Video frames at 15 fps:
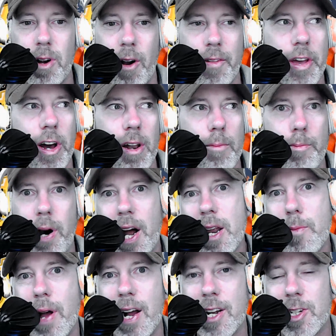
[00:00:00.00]
Are they all in
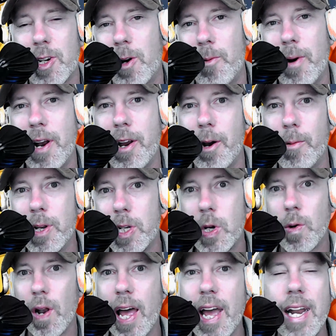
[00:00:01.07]
body bags already? Are we
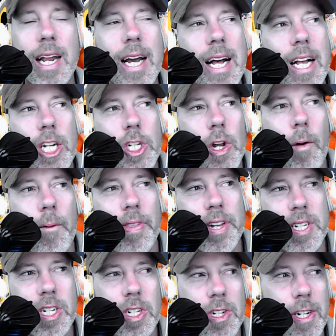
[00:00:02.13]
too late? So
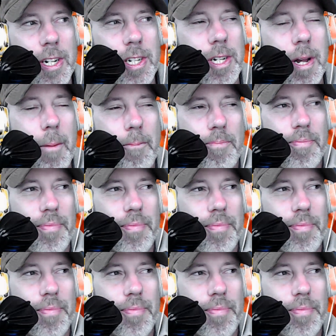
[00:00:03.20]
this is just